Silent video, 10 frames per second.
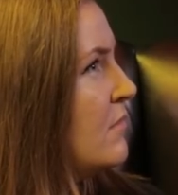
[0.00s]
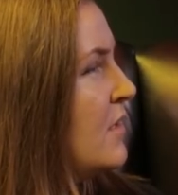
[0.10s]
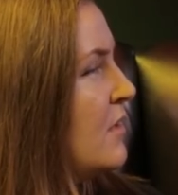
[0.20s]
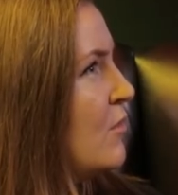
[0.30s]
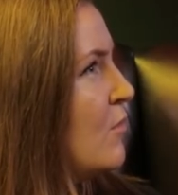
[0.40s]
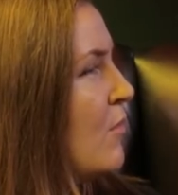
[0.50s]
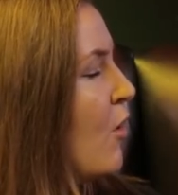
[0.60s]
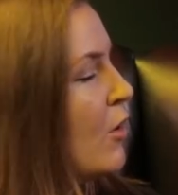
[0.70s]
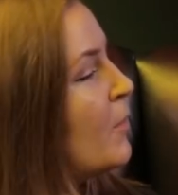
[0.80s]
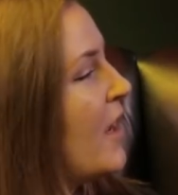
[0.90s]
you know,
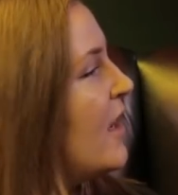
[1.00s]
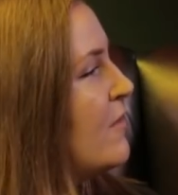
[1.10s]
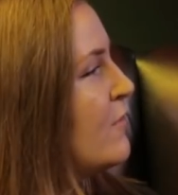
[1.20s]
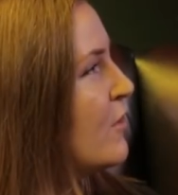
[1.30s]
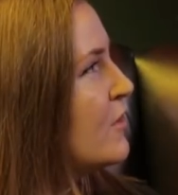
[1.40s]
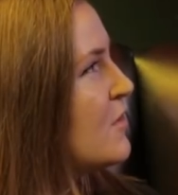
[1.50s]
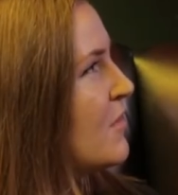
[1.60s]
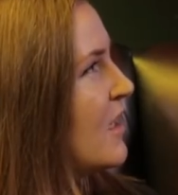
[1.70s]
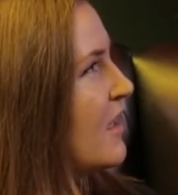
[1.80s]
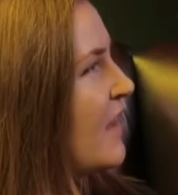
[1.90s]
moral behavior or
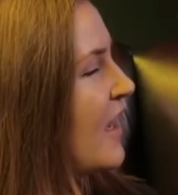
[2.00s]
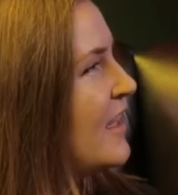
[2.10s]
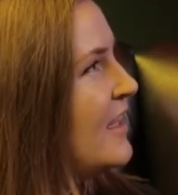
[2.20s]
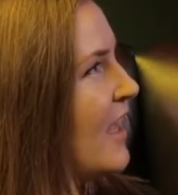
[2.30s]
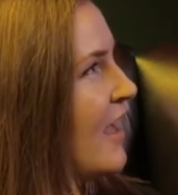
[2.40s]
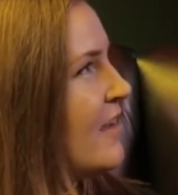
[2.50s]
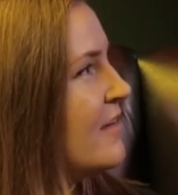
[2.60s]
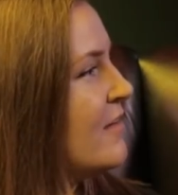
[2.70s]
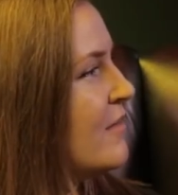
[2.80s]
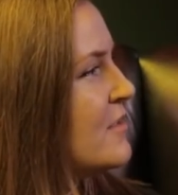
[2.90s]
something like that
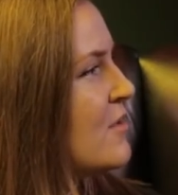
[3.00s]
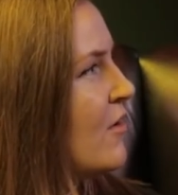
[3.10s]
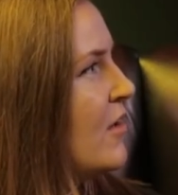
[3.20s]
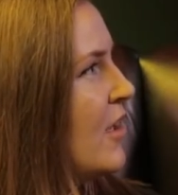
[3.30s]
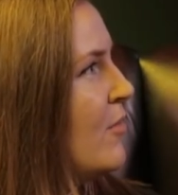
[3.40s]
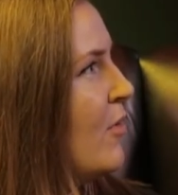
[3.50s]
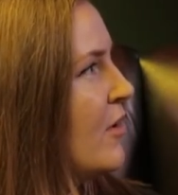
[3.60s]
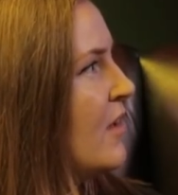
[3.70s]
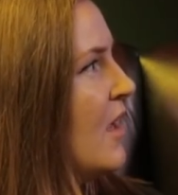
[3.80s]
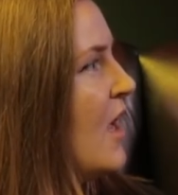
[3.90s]
yet, certainly,
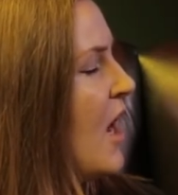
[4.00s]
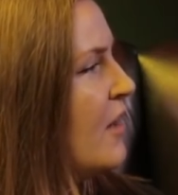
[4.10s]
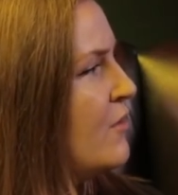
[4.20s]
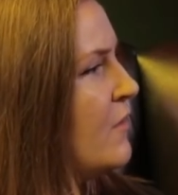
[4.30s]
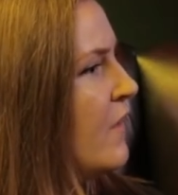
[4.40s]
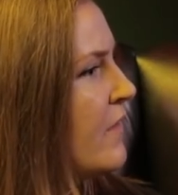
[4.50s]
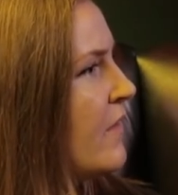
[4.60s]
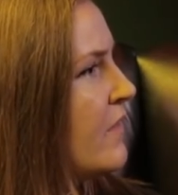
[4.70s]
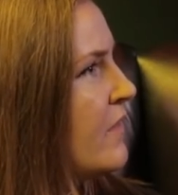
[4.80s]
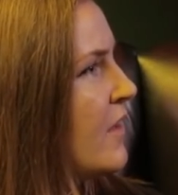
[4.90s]
but I do think
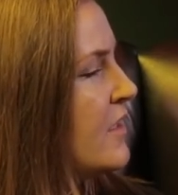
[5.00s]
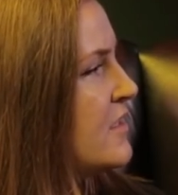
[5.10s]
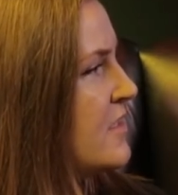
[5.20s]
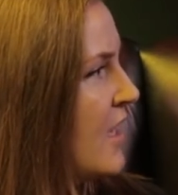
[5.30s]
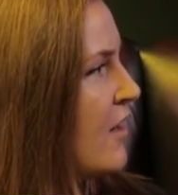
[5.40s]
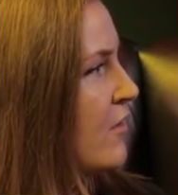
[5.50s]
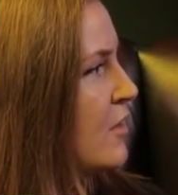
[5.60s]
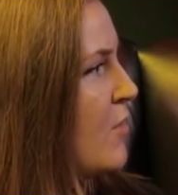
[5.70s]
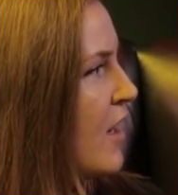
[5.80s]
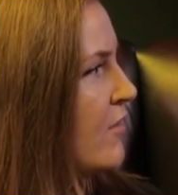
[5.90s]
that it's there
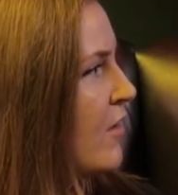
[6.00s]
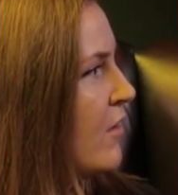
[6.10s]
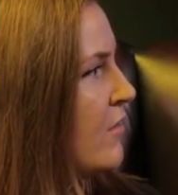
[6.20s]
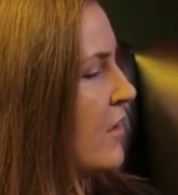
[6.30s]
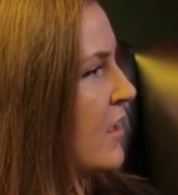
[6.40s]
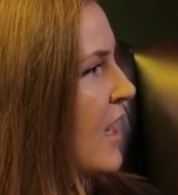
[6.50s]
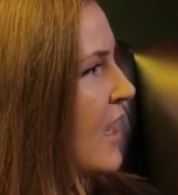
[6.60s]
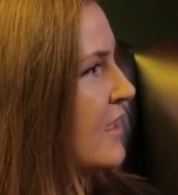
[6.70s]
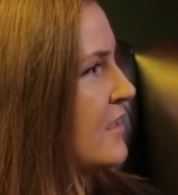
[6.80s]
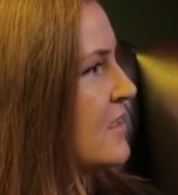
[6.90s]
in the background, and it
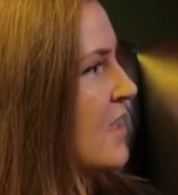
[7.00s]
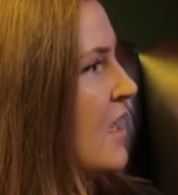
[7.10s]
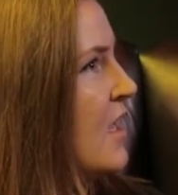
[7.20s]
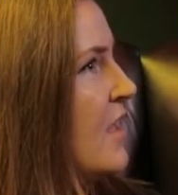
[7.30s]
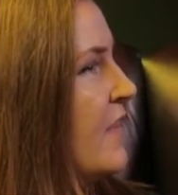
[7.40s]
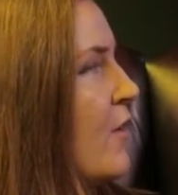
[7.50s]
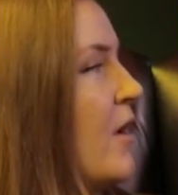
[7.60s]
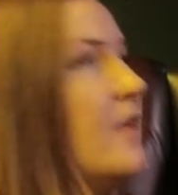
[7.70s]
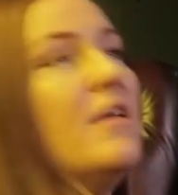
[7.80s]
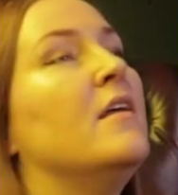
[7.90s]
has there.
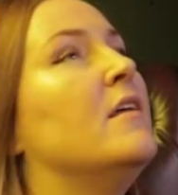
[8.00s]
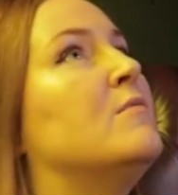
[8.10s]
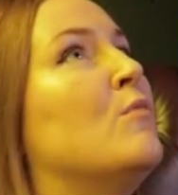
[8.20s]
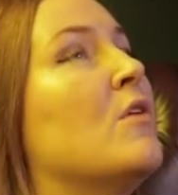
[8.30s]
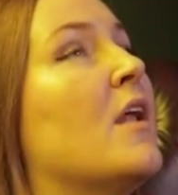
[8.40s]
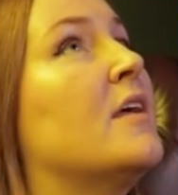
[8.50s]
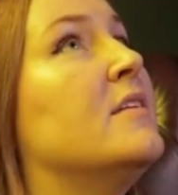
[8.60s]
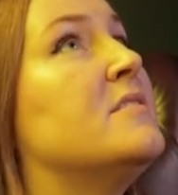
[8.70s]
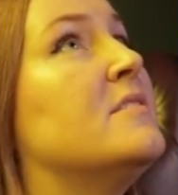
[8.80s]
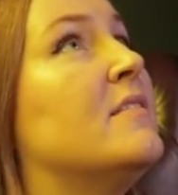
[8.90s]
It's more like
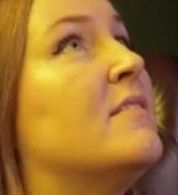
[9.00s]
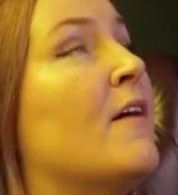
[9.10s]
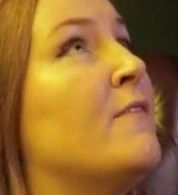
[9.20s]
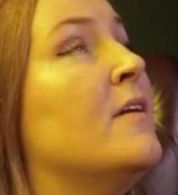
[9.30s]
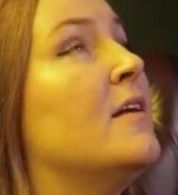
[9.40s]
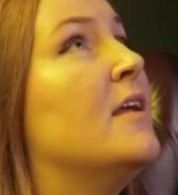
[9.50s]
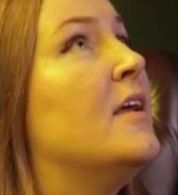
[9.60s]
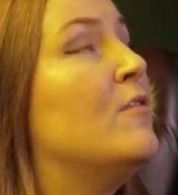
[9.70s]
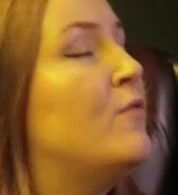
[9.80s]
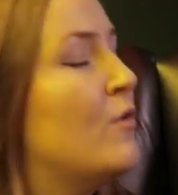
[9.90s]
it's definitely
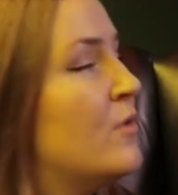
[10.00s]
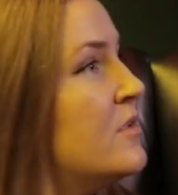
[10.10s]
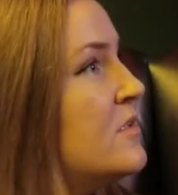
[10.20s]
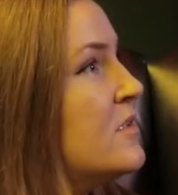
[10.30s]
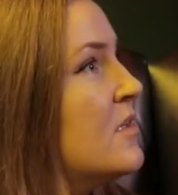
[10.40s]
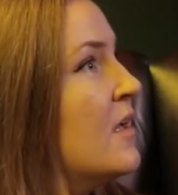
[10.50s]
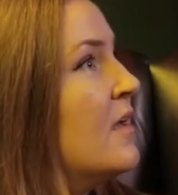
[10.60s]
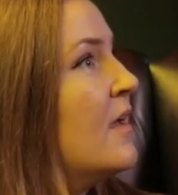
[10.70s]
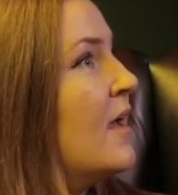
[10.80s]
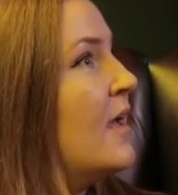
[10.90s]
influenced.
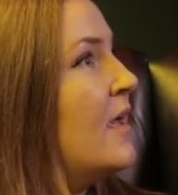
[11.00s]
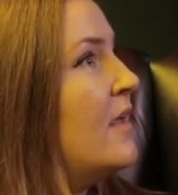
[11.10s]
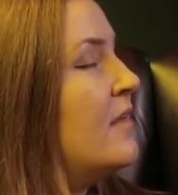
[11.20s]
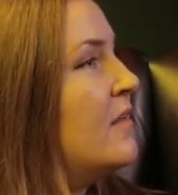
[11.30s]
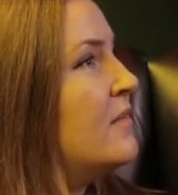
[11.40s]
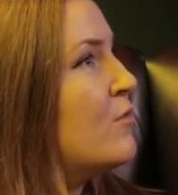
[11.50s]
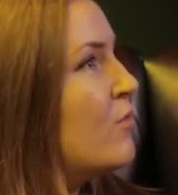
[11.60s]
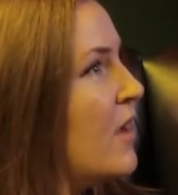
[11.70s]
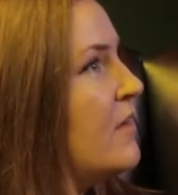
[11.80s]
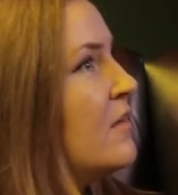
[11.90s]
It's
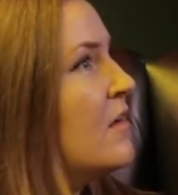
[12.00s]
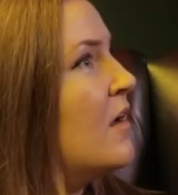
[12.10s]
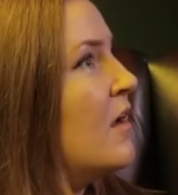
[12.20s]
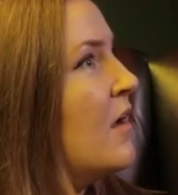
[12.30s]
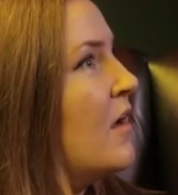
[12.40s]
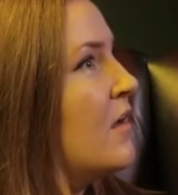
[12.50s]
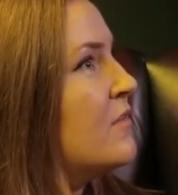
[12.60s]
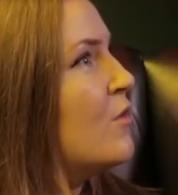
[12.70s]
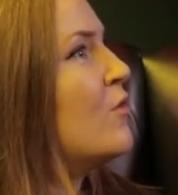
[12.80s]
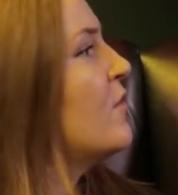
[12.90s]
created a
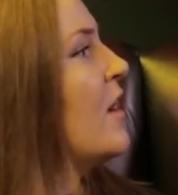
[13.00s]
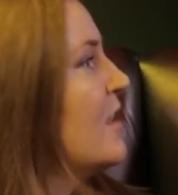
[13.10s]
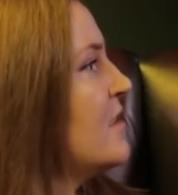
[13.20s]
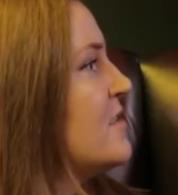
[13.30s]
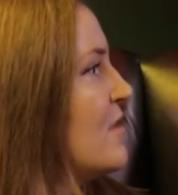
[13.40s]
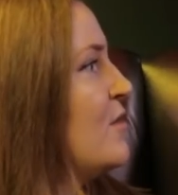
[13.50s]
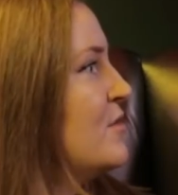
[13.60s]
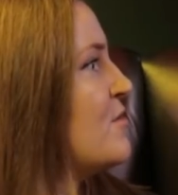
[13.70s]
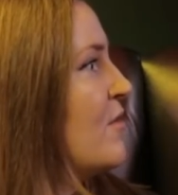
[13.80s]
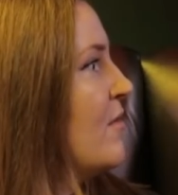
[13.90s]
sort of nihilistic
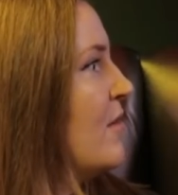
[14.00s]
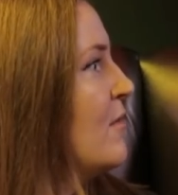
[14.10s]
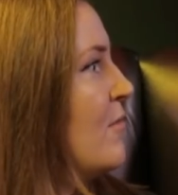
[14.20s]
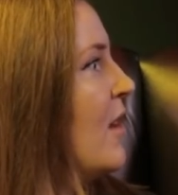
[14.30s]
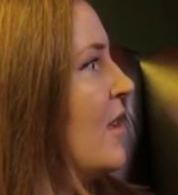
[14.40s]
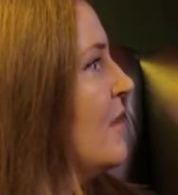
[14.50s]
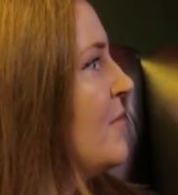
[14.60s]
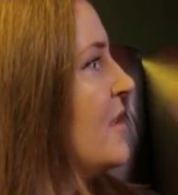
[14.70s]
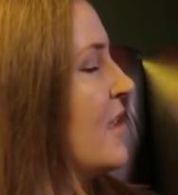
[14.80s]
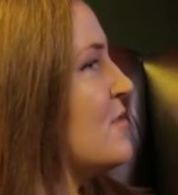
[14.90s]
culture in a way. I
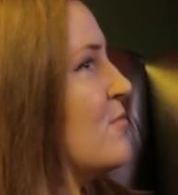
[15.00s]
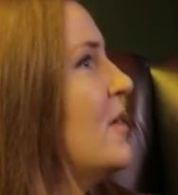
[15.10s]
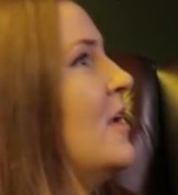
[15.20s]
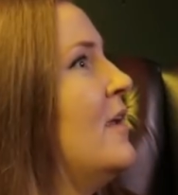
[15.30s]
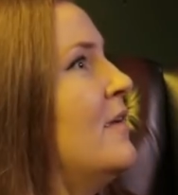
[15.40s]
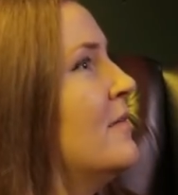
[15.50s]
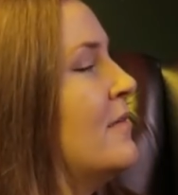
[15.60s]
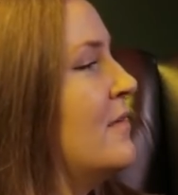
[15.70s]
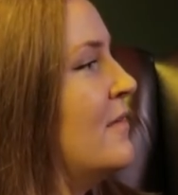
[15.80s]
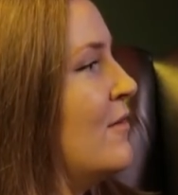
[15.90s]
mean, that's a really,
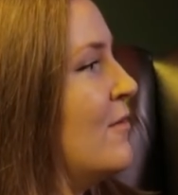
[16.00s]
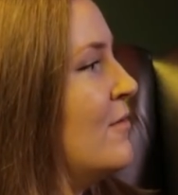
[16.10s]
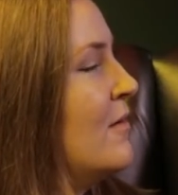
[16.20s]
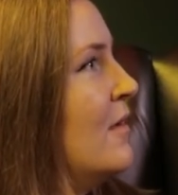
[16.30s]
you know,